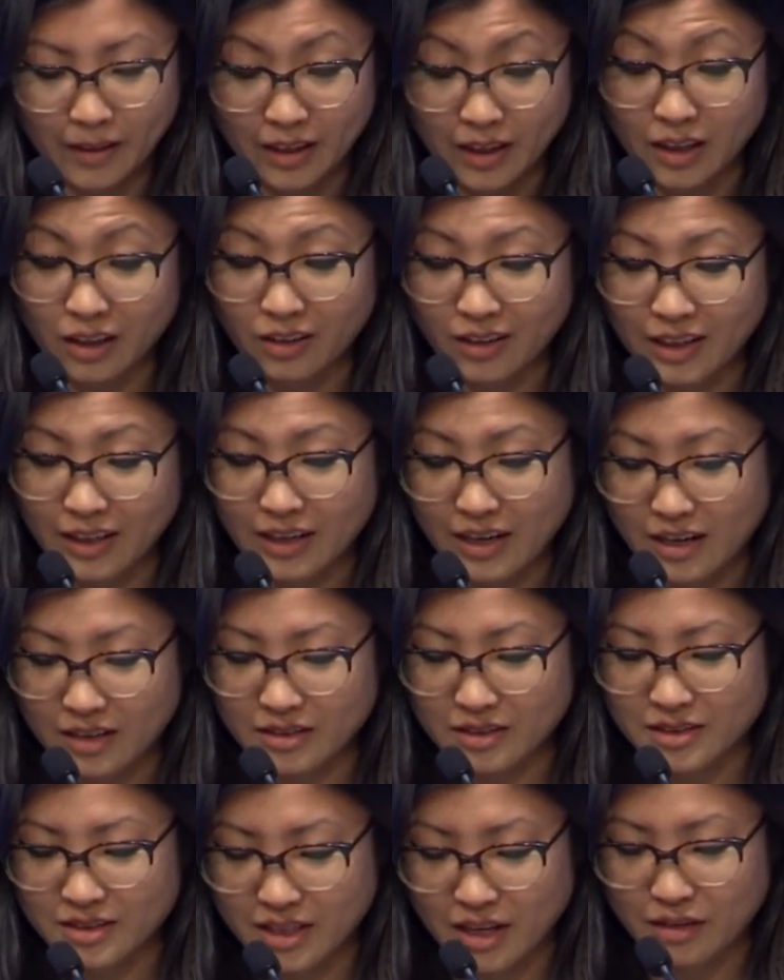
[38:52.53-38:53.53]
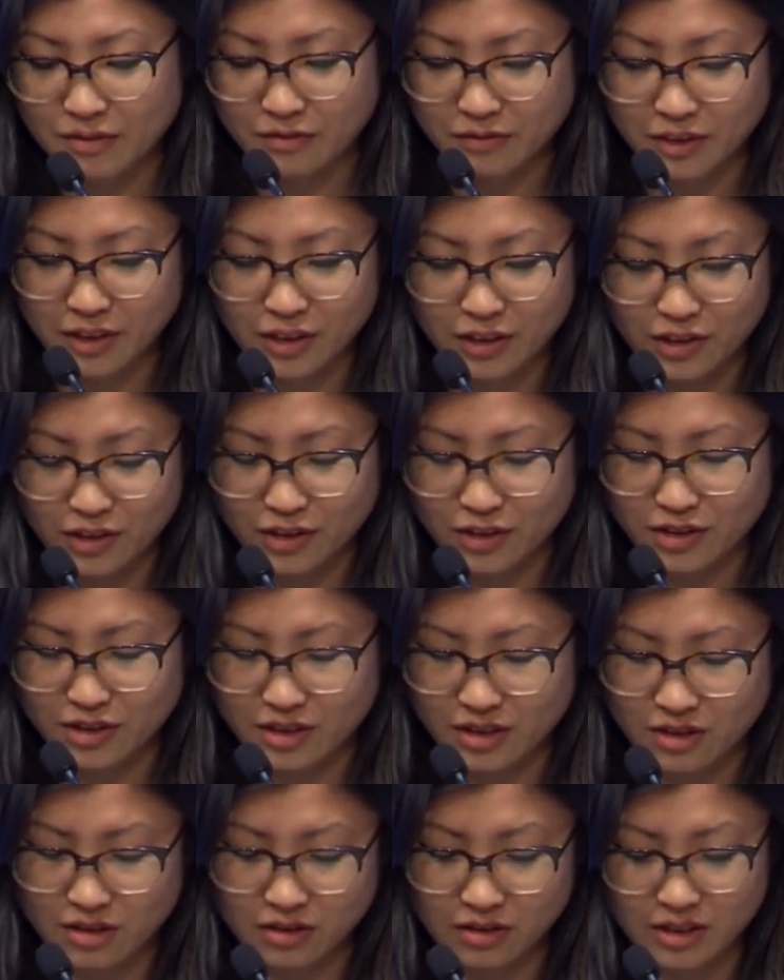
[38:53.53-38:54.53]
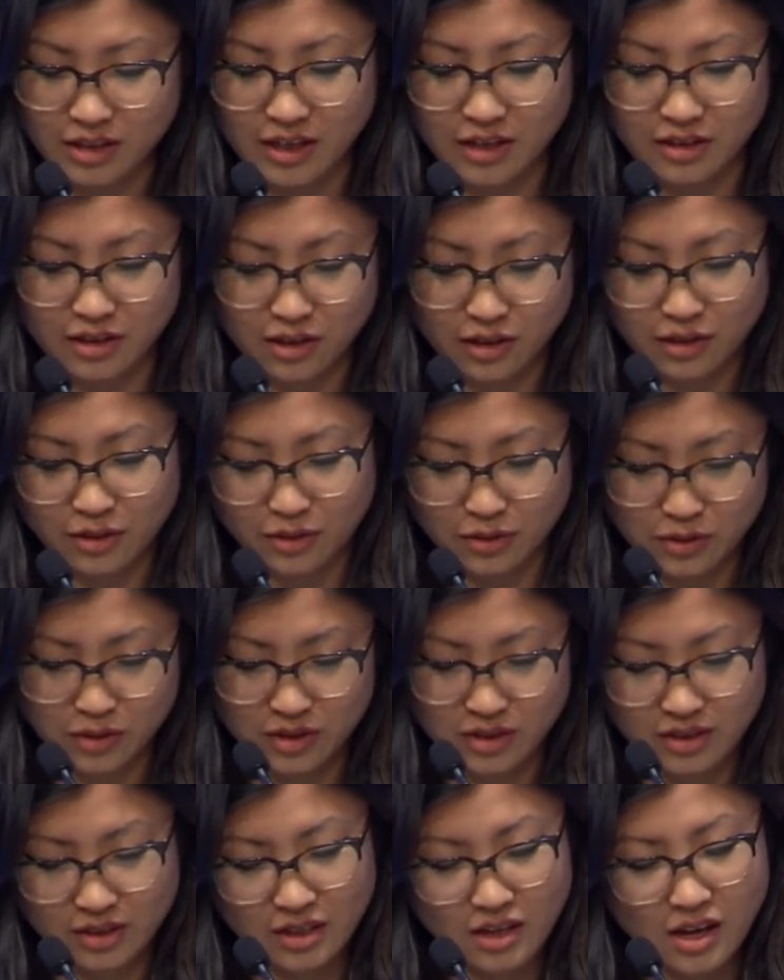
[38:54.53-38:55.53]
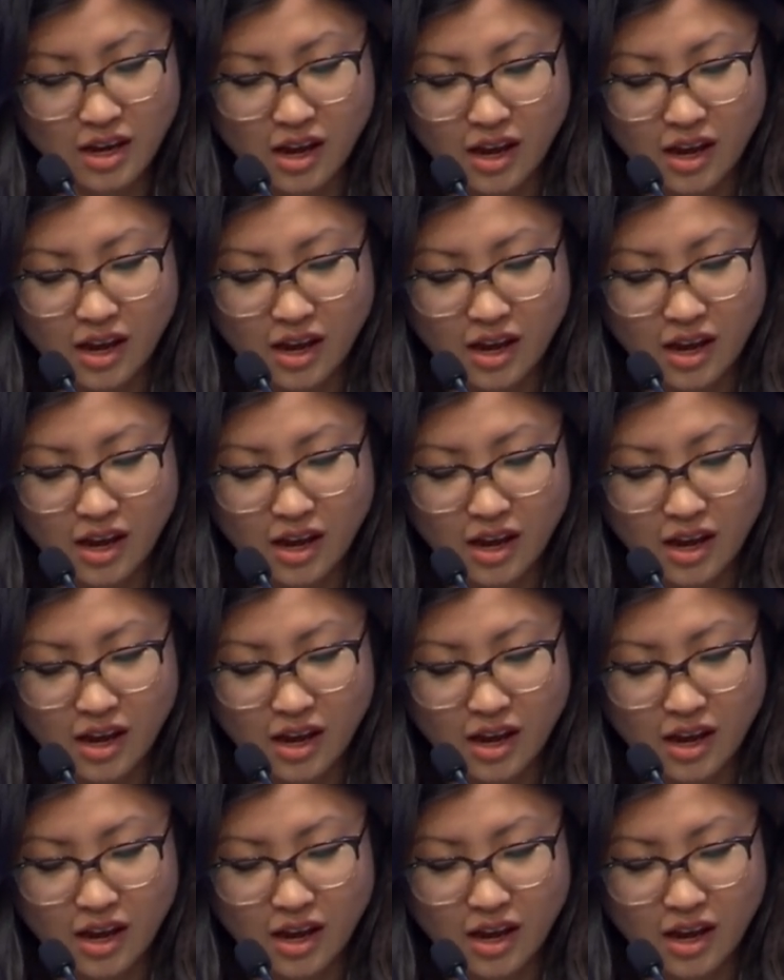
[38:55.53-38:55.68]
Eric has 10 fingers and all 10 toes.